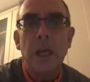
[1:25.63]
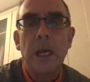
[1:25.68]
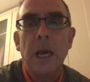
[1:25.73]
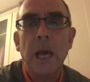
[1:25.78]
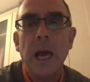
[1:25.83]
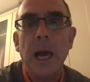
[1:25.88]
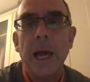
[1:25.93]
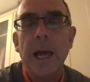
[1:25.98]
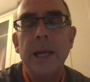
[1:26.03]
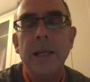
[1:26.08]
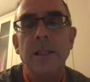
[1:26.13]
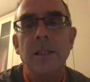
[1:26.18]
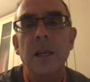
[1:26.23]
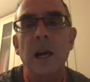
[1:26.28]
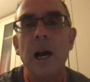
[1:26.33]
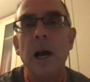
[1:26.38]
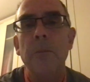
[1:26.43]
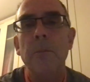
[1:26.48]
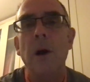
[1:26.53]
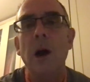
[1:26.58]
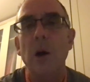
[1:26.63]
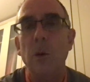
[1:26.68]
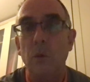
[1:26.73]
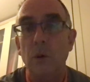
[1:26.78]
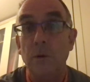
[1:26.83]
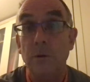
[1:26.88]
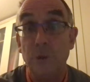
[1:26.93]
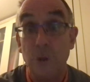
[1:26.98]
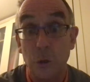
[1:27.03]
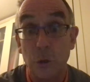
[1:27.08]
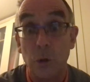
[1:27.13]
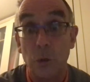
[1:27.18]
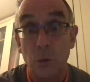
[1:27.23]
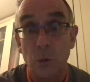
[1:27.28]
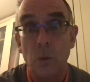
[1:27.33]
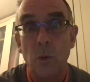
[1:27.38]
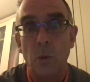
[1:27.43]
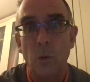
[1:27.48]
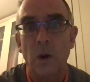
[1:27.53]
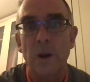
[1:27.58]
and I
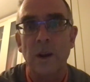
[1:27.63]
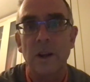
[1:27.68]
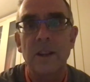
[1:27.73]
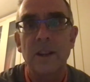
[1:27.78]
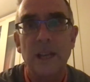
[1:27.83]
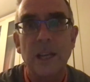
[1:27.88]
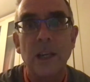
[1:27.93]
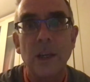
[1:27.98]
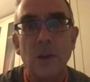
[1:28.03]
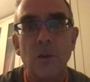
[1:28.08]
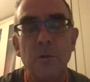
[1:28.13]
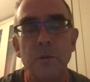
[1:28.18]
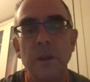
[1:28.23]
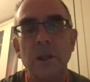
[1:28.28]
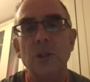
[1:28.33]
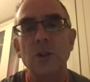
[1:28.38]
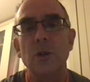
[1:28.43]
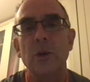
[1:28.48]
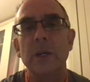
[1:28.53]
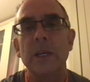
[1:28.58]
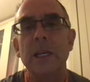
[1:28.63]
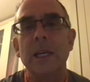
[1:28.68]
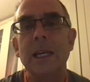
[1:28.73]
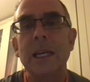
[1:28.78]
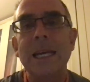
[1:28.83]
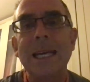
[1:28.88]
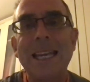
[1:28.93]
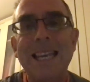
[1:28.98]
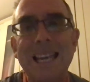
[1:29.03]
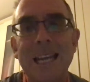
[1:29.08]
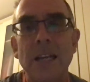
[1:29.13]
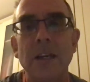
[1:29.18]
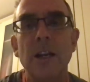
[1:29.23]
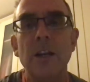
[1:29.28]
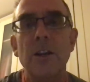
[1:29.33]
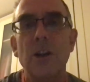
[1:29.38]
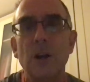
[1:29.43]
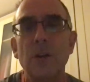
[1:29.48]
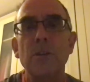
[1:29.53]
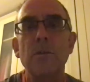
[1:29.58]
review what I think you've been doing in
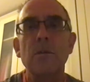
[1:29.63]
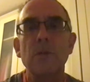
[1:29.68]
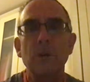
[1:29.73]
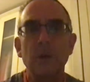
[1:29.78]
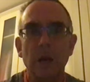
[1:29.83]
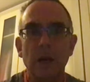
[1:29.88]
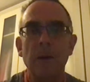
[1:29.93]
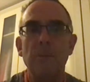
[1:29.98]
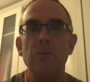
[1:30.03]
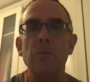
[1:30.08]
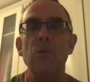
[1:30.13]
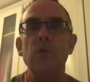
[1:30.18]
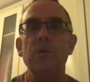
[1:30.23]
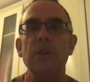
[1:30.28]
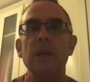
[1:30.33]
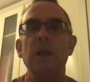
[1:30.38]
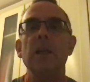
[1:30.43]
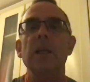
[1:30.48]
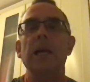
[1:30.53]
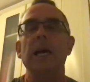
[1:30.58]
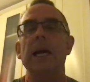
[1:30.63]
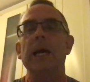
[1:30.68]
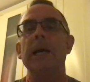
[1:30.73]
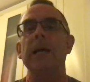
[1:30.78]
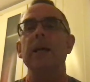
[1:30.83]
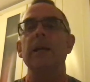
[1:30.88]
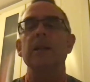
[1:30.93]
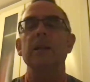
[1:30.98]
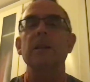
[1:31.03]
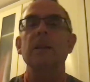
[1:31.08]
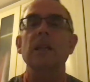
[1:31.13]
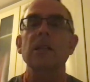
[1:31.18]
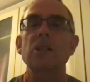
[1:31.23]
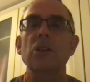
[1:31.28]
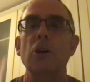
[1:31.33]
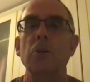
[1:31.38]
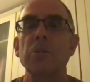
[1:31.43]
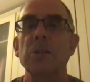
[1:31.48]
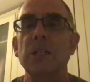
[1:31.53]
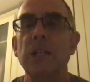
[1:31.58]
another movie that
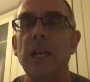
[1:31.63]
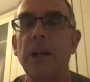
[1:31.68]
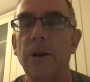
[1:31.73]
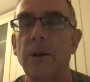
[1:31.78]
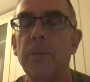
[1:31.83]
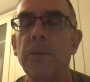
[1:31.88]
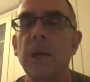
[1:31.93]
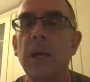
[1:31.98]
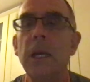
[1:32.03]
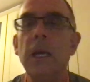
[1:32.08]
comes later.